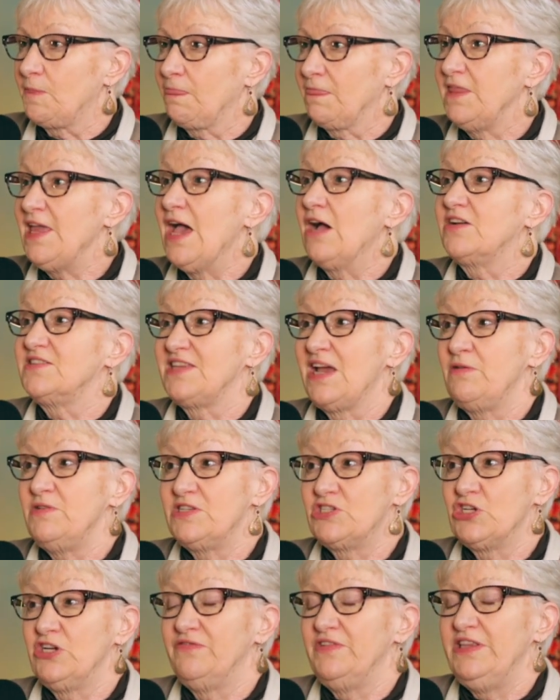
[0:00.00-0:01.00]
Yeah, because I was
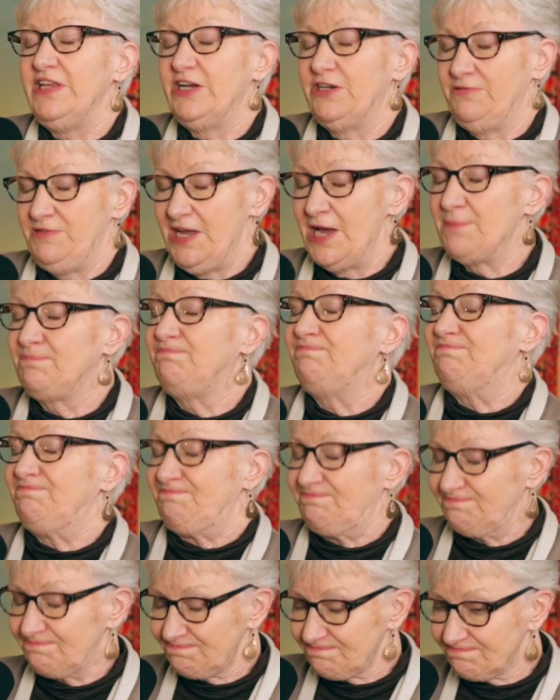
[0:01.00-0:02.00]
serving there. Yeah,
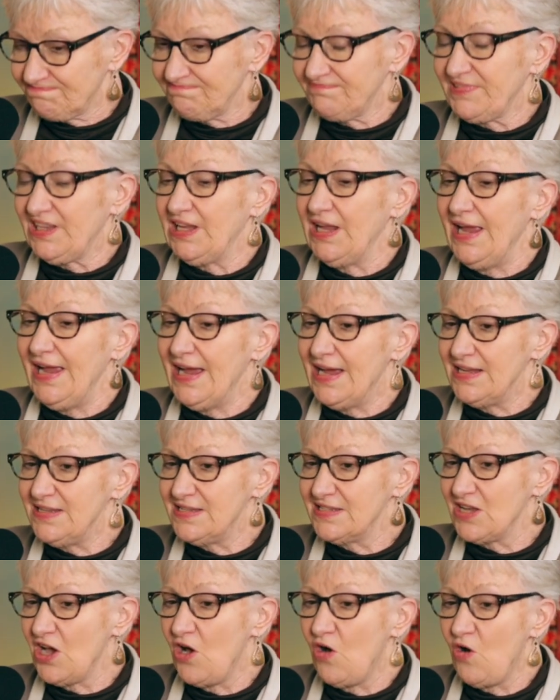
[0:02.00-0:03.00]
and
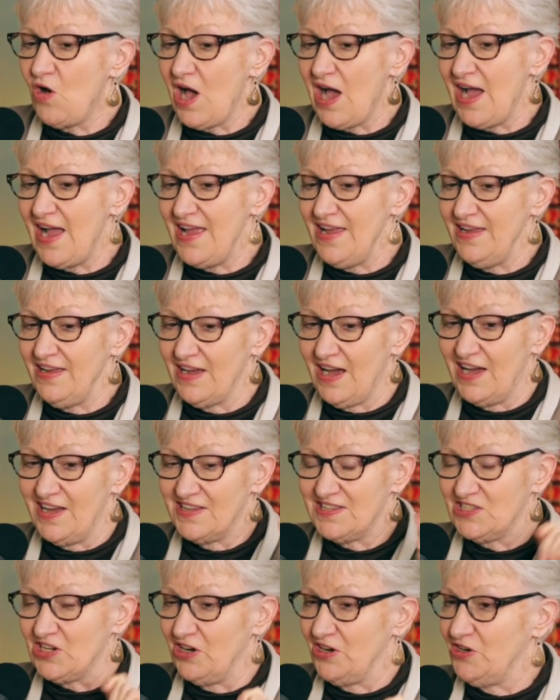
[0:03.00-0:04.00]
so I uh,
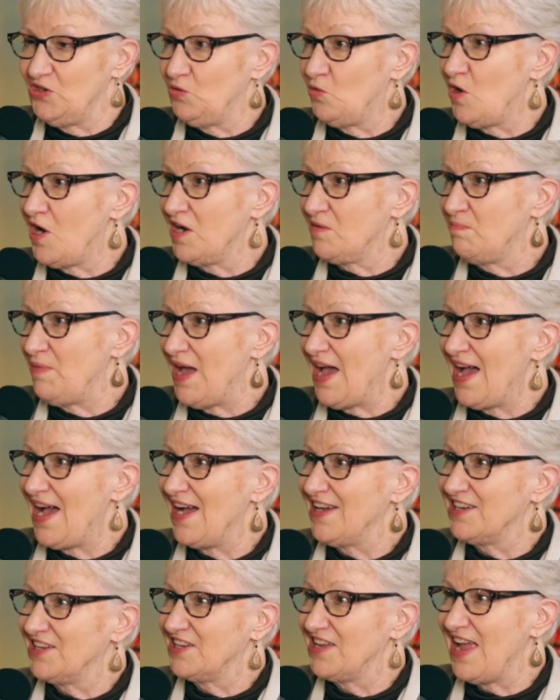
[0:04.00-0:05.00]
started to walk
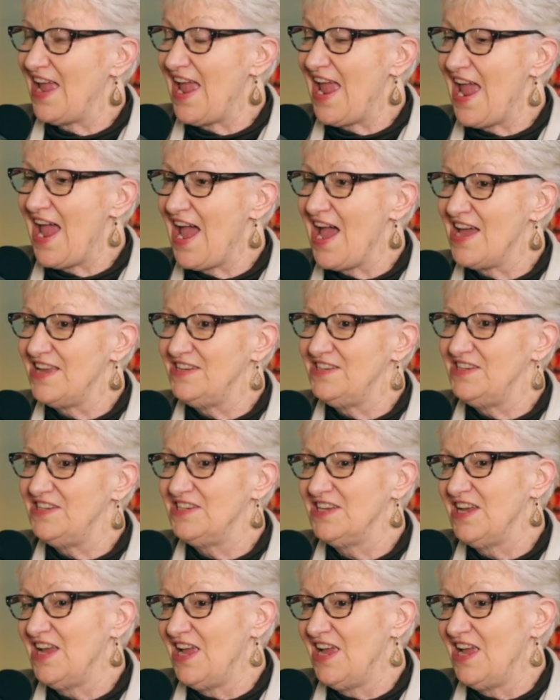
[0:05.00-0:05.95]
back and.